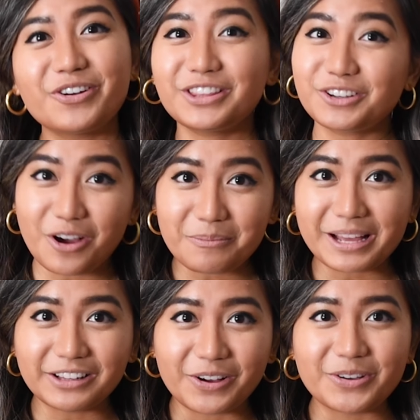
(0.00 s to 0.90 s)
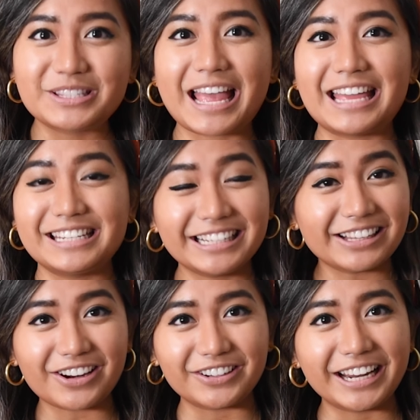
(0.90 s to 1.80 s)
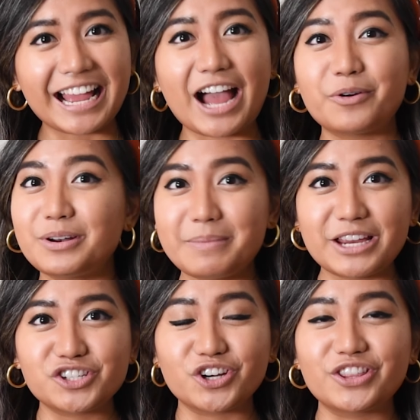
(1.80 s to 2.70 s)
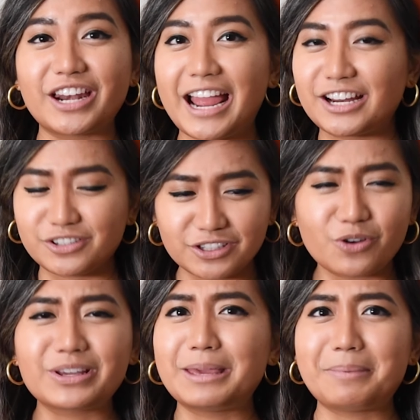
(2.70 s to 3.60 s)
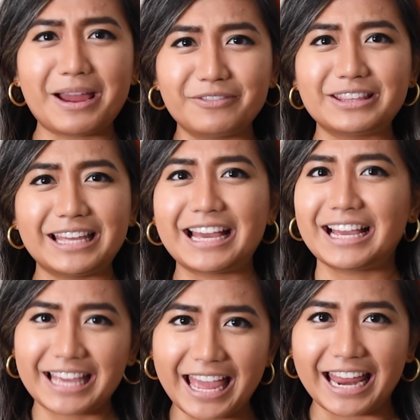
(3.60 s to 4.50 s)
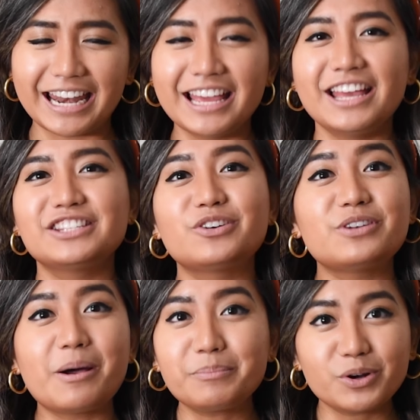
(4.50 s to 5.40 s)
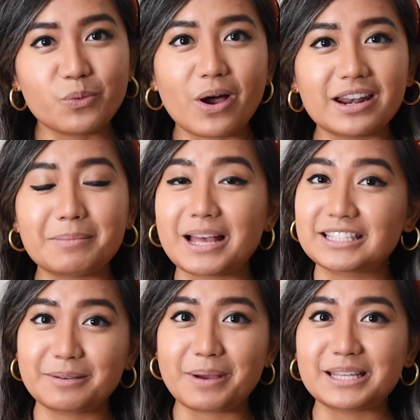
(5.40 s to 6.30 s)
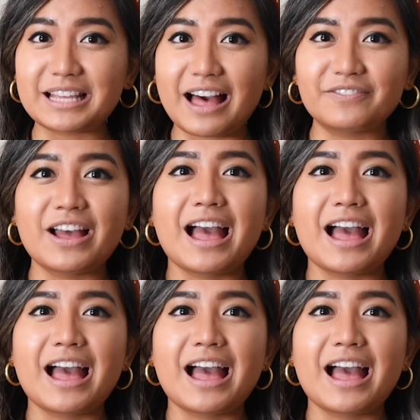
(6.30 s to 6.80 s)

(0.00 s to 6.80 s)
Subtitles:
going through all my clothes and decluttering, I want to make sure that I actually don't keep everything again. So number one, I'm asking myself,